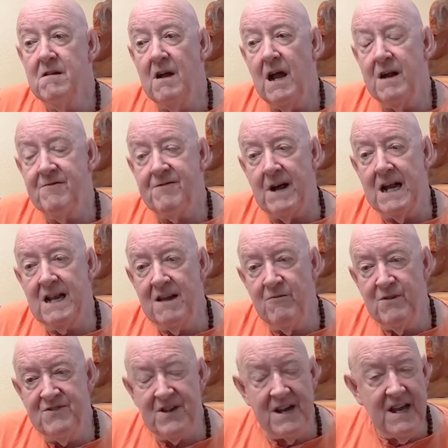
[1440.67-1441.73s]
and finally
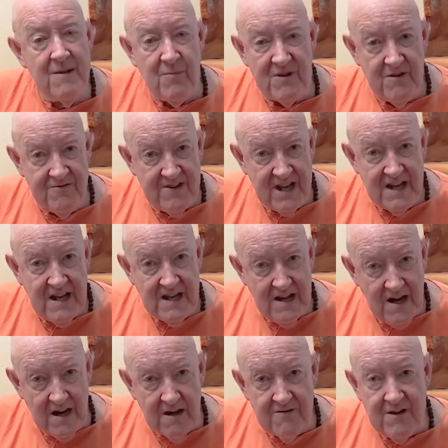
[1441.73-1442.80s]
was unable of taking
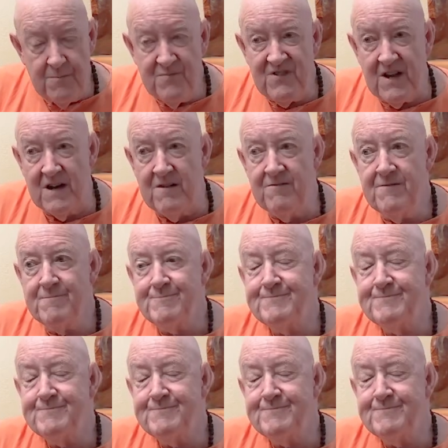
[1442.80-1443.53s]
care of himself.